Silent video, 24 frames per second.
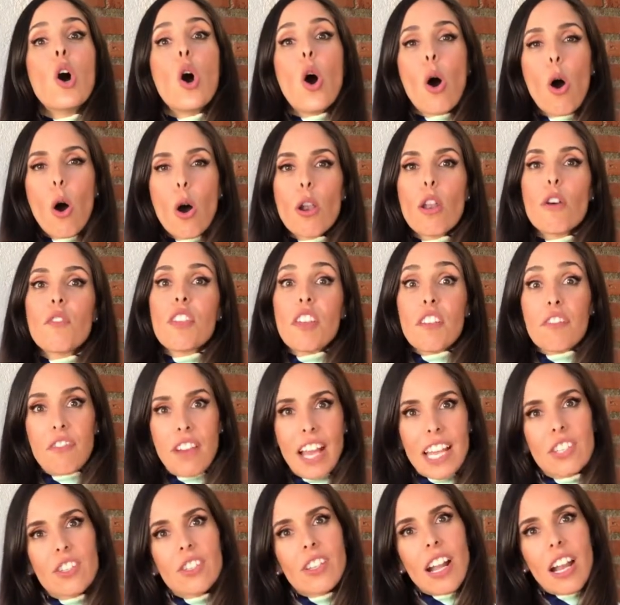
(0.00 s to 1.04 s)
all of the
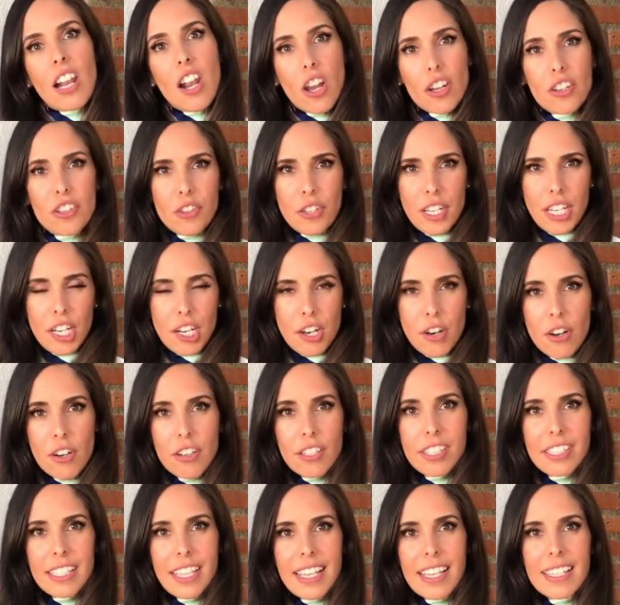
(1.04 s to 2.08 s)
fashion and luxury
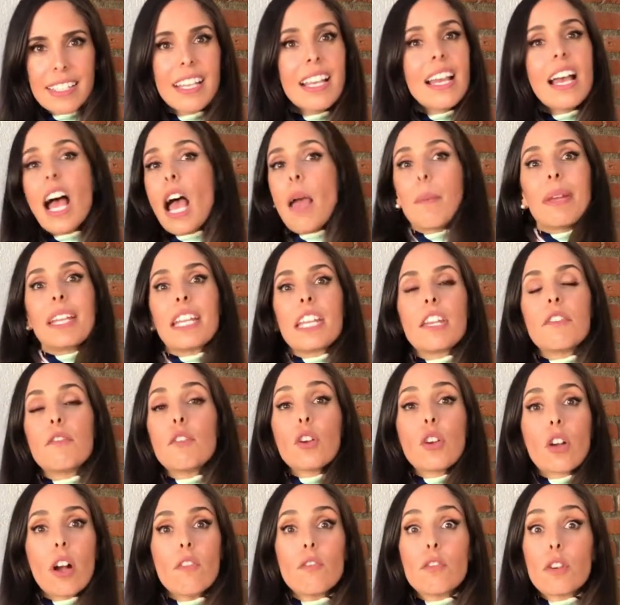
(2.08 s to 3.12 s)
courses, I mean, if you
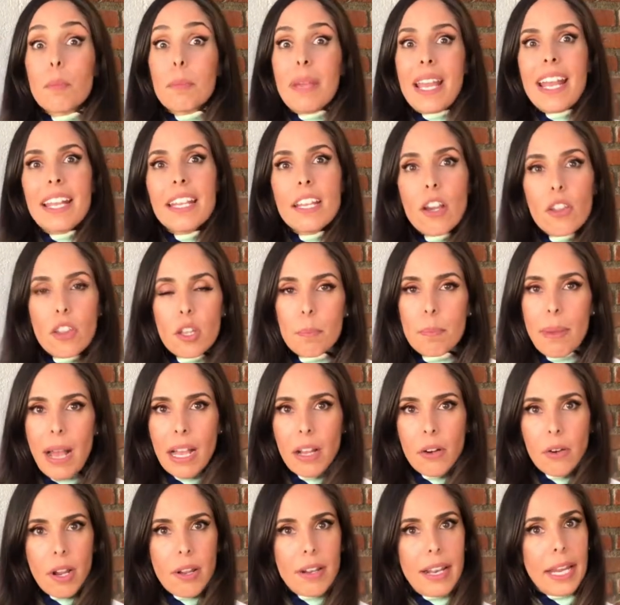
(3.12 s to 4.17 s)
come from any other
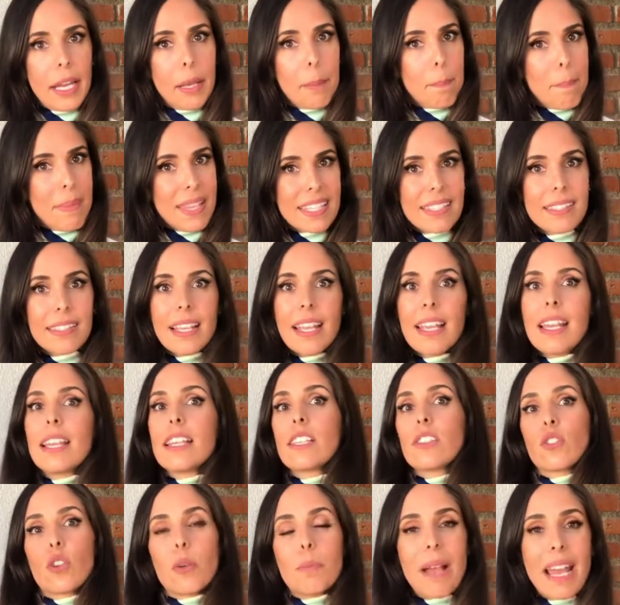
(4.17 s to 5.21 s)
background like business
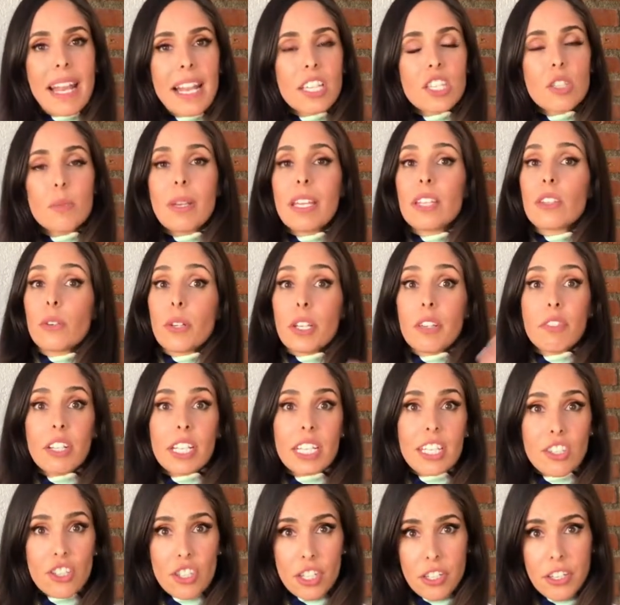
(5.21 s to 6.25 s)
or management or even
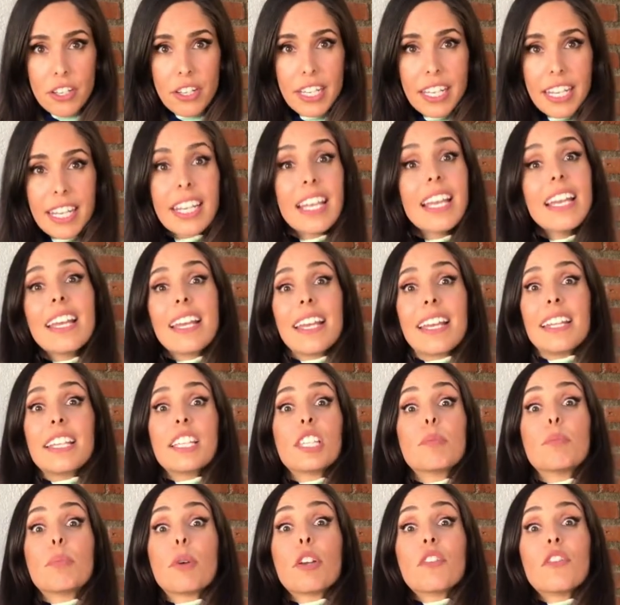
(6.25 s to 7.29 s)
engineering, it is
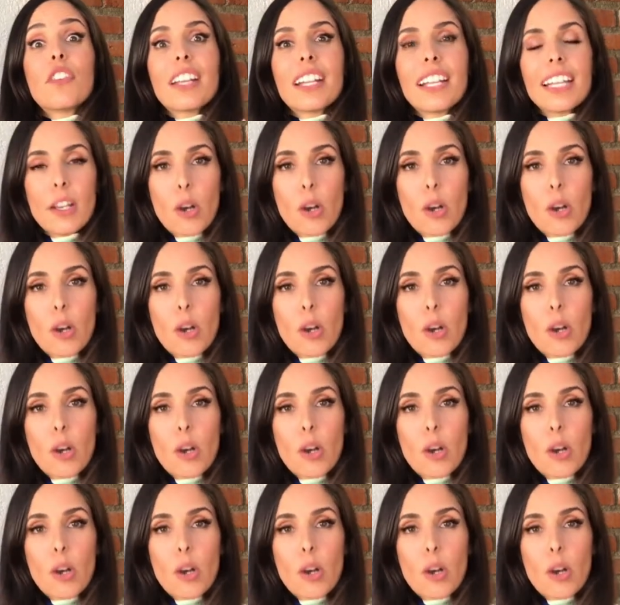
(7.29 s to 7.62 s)
perfectly